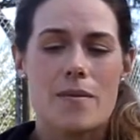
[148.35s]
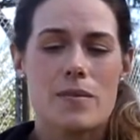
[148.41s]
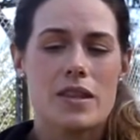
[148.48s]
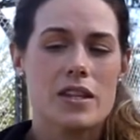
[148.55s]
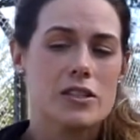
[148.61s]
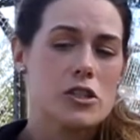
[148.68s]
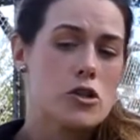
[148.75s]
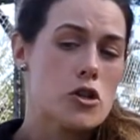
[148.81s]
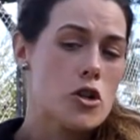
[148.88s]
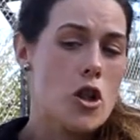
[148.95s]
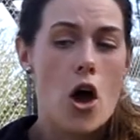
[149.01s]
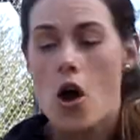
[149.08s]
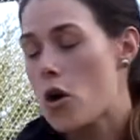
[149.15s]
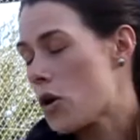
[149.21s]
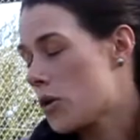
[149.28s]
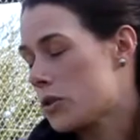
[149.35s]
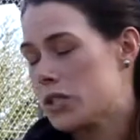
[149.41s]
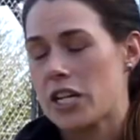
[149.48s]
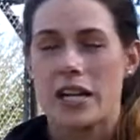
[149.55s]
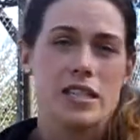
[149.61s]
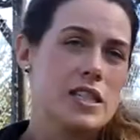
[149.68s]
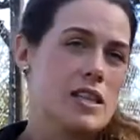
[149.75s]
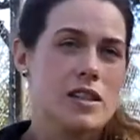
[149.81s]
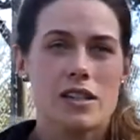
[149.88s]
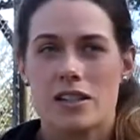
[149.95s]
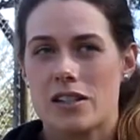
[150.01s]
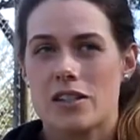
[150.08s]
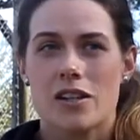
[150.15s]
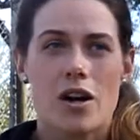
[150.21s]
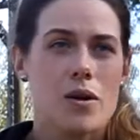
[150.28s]
there's no chance that they're going
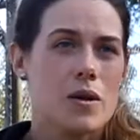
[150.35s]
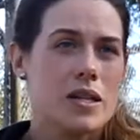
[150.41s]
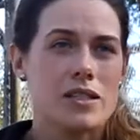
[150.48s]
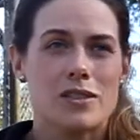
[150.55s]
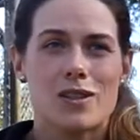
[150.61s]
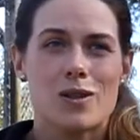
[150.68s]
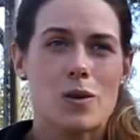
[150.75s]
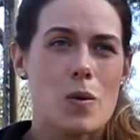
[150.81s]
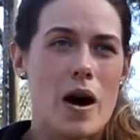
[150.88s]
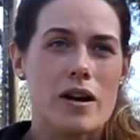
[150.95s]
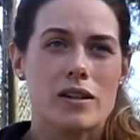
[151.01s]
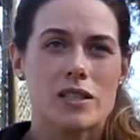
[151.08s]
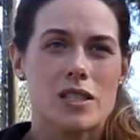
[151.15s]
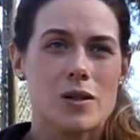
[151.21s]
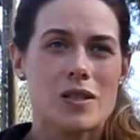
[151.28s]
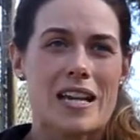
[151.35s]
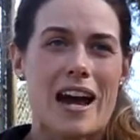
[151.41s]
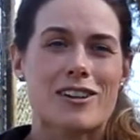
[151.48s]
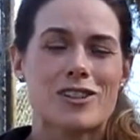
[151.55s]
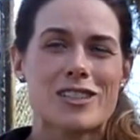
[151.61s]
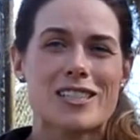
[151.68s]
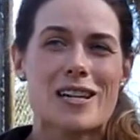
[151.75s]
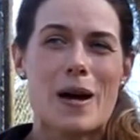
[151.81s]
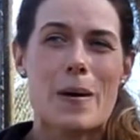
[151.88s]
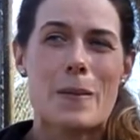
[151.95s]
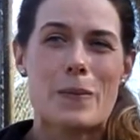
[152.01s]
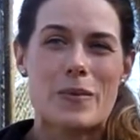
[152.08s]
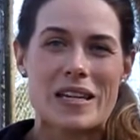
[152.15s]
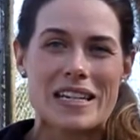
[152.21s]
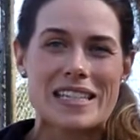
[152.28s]
to go into the wild. So it's actually a
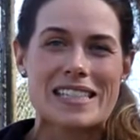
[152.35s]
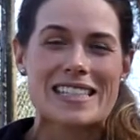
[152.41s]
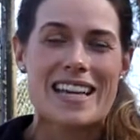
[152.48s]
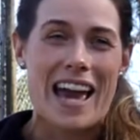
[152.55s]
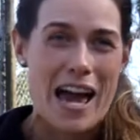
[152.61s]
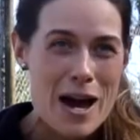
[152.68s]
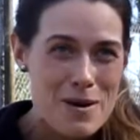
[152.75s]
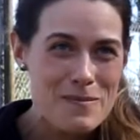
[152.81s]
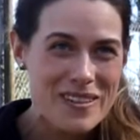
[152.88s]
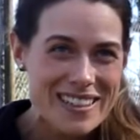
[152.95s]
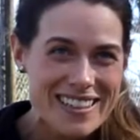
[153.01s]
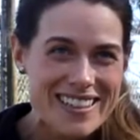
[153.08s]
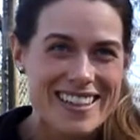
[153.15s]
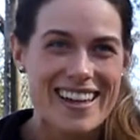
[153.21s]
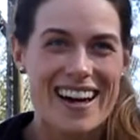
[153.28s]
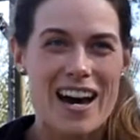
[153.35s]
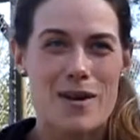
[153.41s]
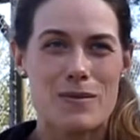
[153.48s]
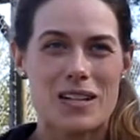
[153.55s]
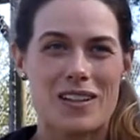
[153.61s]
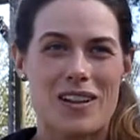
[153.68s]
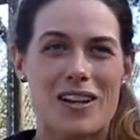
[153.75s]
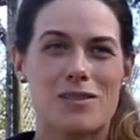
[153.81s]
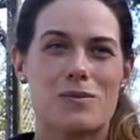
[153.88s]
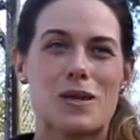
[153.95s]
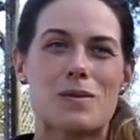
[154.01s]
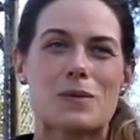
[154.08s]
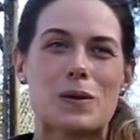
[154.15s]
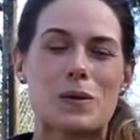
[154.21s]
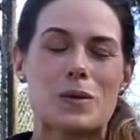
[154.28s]
big scam, and a lot of
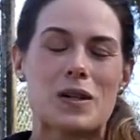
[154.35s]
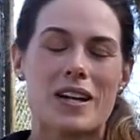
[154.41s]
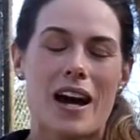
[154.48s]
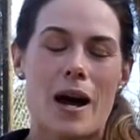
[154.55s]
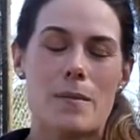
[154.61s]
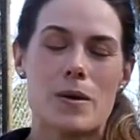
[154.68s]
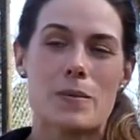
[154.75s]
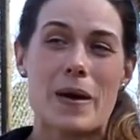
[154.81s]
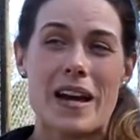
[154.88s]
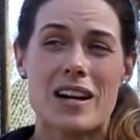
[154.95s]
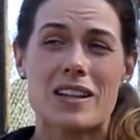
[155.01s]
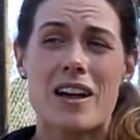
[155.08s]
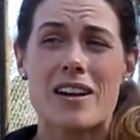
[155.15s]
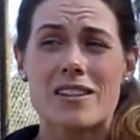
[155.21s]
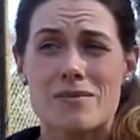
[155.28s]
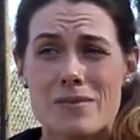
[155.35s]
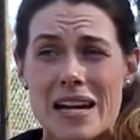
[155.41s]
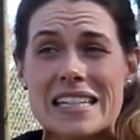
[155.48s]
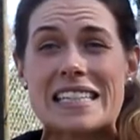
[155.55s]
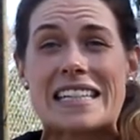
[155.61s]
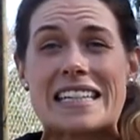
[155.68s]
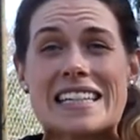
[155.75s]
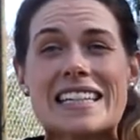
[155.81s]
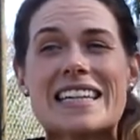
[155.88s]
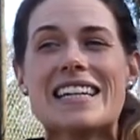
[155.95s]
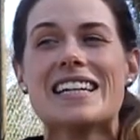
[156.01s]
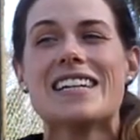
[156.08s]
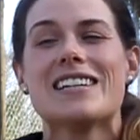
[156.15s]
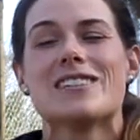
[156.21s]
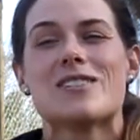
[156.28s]
people will come and pay a lot of money
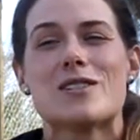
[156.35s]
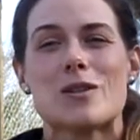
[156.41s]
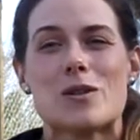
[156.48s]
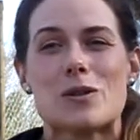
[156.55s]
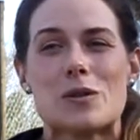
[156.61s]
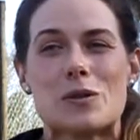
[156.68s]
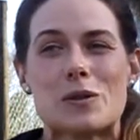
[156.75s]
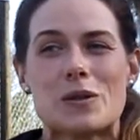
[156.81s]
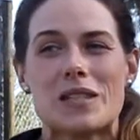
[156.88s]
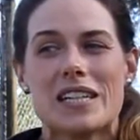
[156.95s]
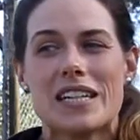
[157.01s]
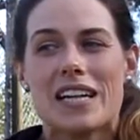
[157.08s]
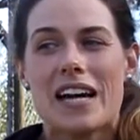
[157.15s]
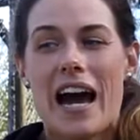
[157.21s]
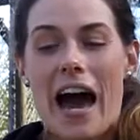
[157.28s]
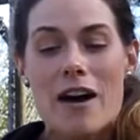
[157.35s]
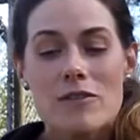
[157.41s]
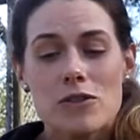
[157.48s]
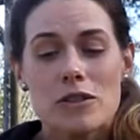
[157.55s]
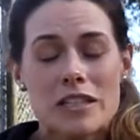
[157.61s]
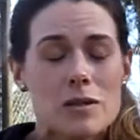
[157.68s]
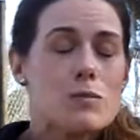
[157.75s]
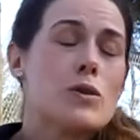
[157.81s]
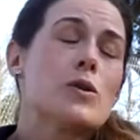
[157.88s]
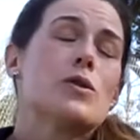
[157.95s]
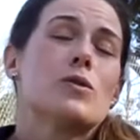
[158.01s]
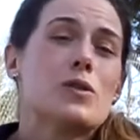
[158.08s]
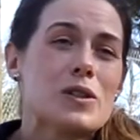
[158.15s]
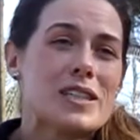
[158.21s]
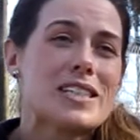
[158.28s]
to have a really
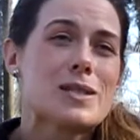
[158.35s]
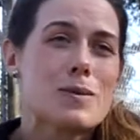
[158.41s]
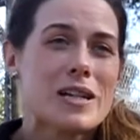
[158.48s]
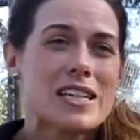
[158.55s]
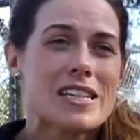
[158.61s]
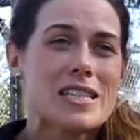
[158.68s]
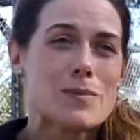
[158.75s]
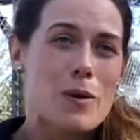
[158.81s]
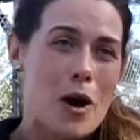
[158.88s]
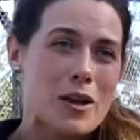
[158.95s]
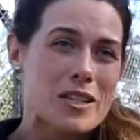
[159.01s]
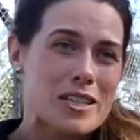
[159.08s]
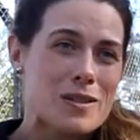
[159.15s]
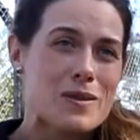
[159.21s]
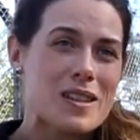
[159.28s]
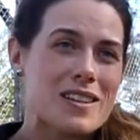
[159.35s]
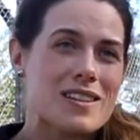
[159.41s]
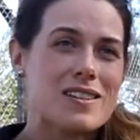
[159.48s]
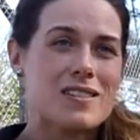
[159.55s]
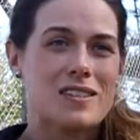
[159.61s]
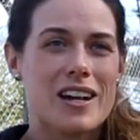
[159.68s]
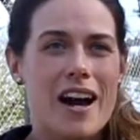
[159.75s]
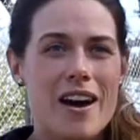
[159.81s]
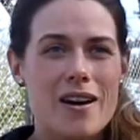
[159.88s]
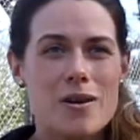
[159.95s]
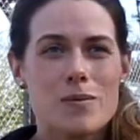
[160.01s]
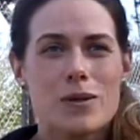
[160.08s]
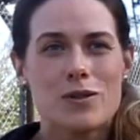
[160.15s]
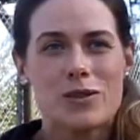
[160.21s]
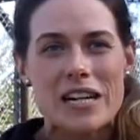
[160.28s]
beautiful experience bonding with a little
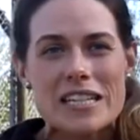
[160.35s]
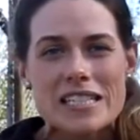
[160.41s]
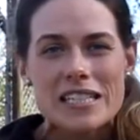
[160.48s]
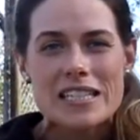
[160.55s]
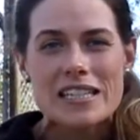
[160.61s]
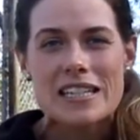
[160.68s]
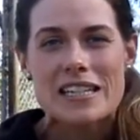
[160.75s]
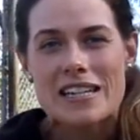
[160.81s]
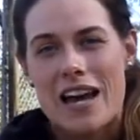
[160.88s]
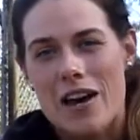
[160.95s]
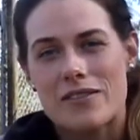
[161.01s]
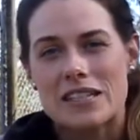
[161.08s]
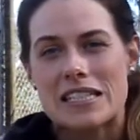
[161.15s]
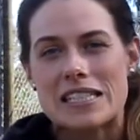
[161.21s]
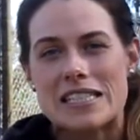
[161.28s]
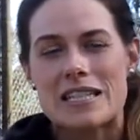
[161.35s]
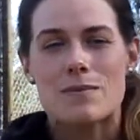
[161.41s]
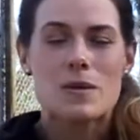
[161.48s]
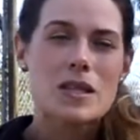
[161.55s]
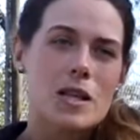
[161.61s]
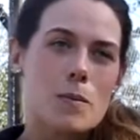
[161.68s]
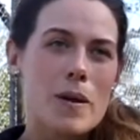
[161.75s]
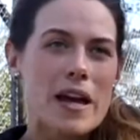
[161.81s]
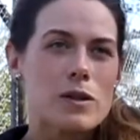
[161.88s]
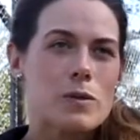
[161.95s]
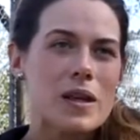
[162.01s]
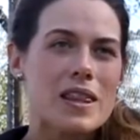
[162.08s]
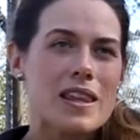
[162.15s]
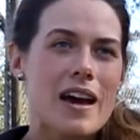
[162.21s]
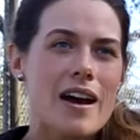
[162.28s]
cub and raising it and having it sleep in their bed
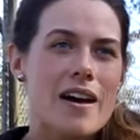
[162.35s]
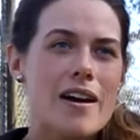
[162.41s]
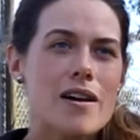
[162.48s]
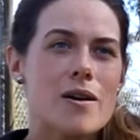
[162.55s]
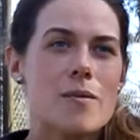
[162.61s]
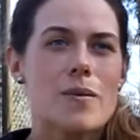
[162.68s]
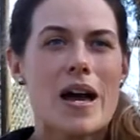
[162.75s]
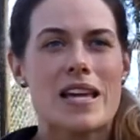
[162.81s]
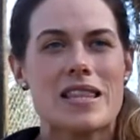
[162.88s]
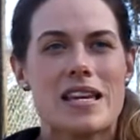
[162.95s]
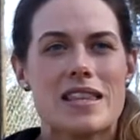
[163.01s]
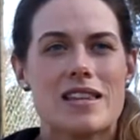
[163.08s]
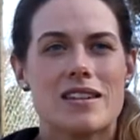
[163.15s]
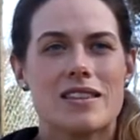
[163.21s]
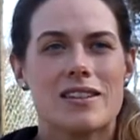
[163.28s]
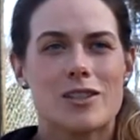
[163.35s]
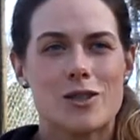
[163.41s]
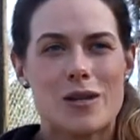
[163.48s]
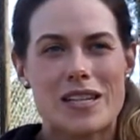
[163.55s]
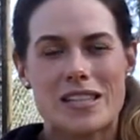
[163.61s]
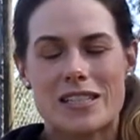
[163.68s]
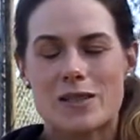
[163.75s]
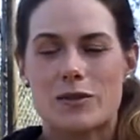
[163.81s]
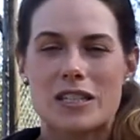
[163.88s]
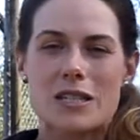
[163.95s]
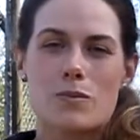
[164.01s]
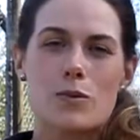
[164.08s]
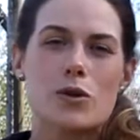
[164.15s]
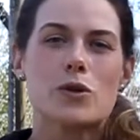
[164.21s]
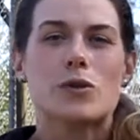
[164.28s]
with them, and they think they're doing this really
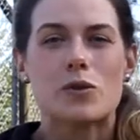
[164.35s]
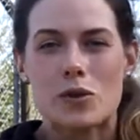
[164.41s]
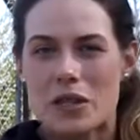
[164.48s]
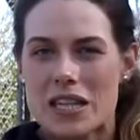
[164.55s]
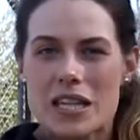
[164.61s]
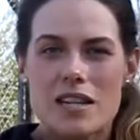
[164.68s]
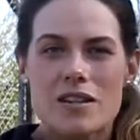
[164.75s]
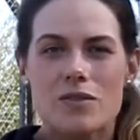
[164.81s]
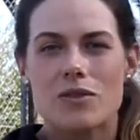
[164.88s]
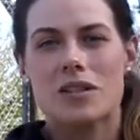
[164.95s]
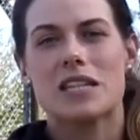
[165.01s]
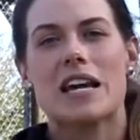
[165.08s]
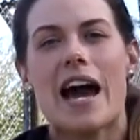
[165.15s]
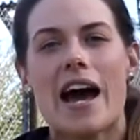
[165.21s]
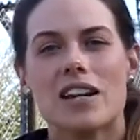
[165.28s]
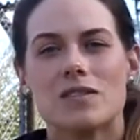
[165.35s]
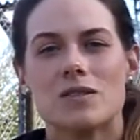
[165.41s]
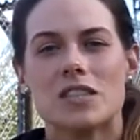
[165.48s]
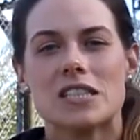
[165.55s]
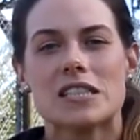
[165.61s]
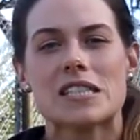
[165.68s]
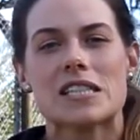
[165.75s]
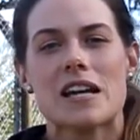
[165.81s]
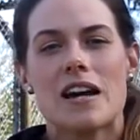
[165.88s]
beautiful thing for the animals,